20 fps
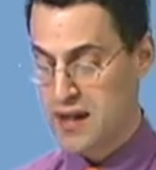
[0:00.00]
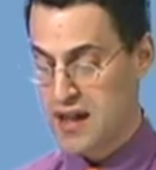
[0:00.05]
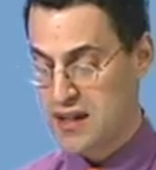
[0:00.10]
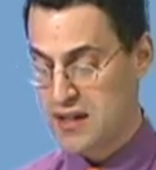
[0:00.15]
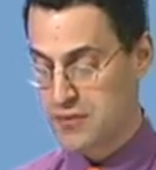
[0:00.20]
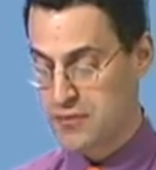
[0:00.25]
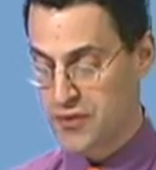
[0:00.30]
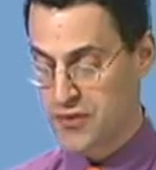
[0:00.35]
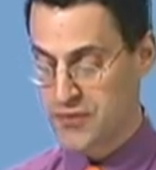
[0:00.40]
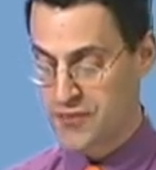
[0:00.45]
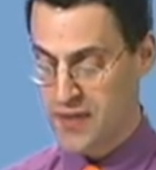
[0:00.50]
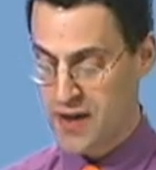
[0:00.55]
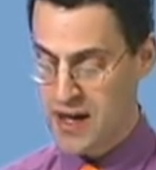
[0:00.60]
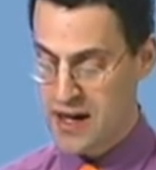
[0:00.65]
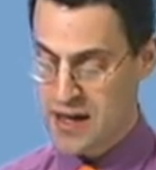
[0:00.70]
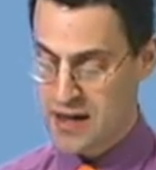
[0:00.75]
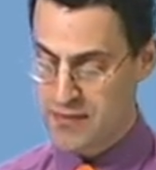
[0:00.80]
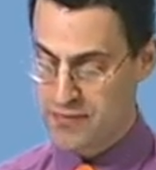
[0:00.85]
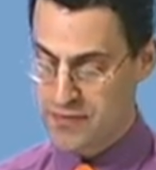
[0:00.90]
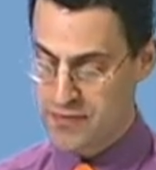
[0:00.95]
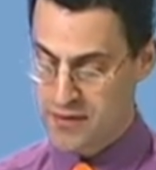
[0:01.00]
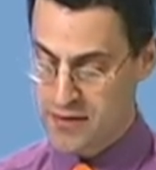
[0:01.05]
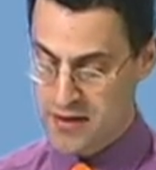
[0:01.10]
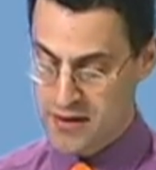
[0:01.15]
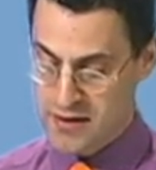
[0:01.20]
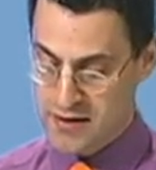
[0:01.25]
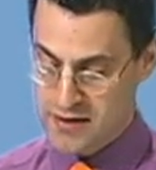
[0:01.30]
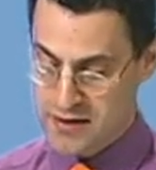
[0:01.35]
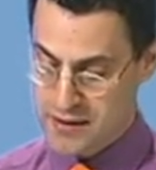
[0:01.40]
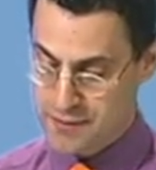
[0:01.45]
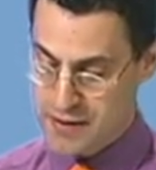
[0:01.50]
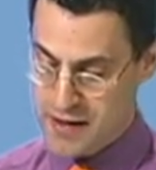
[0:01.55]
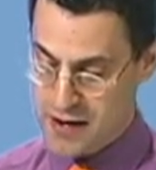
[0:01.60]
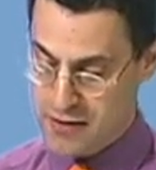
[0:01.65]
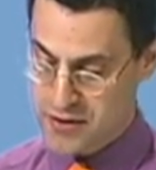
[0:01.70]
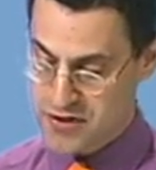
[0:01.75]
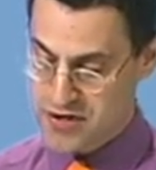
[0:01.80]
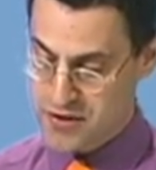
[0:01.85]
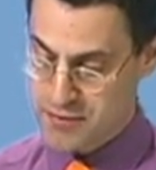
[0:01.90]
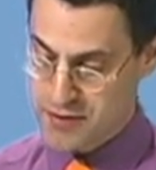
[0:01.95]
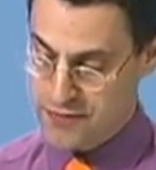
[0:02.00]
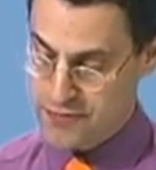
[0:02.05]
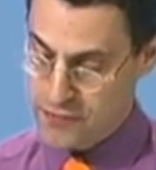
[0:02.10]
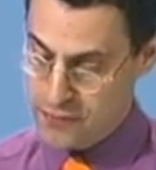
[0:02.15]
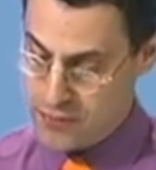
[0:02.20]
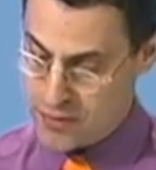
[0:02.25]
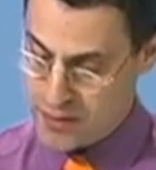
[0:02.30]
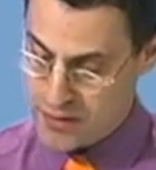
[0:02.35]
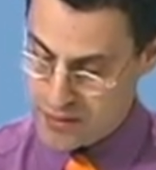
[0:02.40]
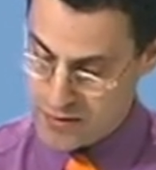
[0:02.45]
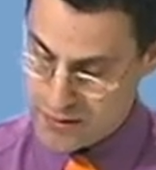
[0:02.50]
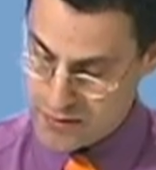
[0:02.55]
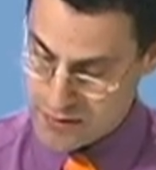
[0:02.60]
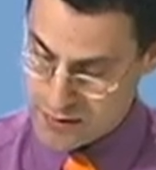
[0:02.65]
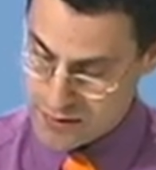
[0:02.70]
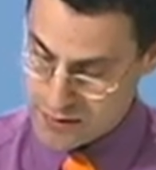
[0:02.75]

When n equals 5, the power should be 4.